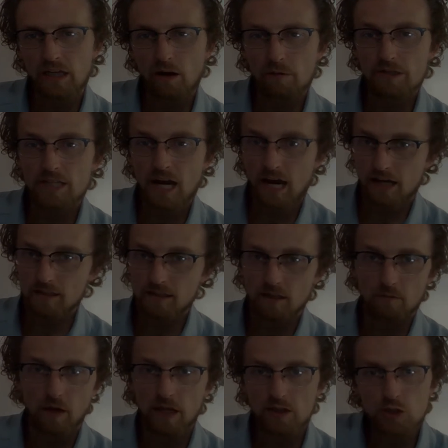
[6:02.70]
always ask,
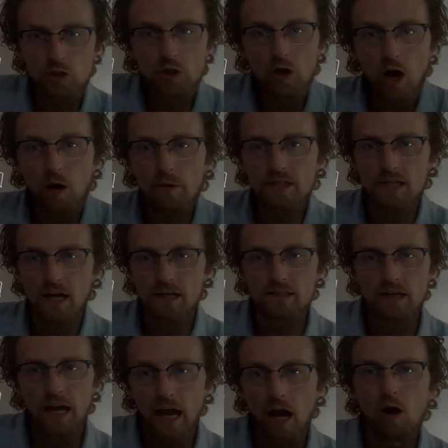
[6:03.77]
and should always ask,
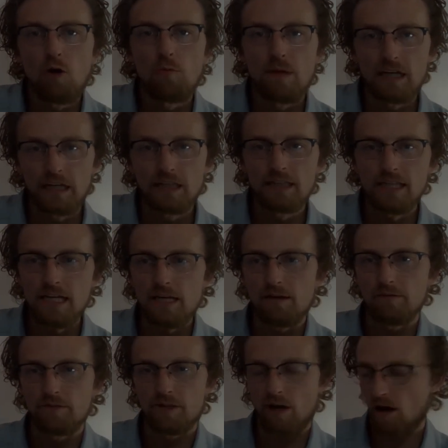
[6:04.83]
how many
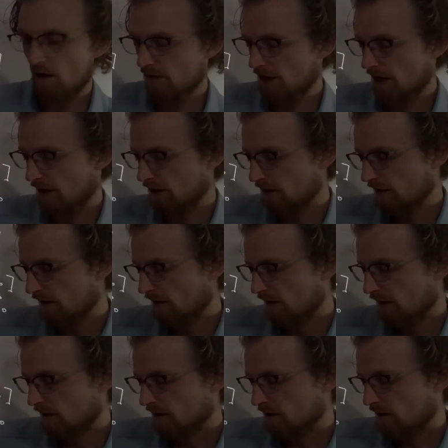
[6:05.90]
leaves are there?
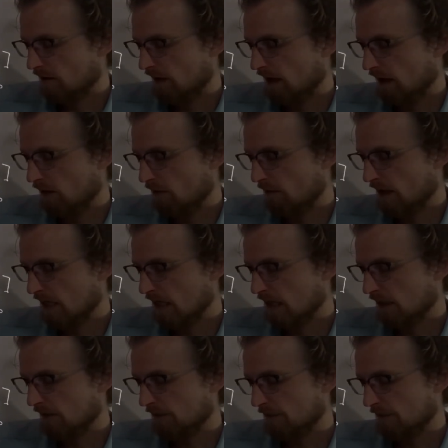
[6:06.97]
So how many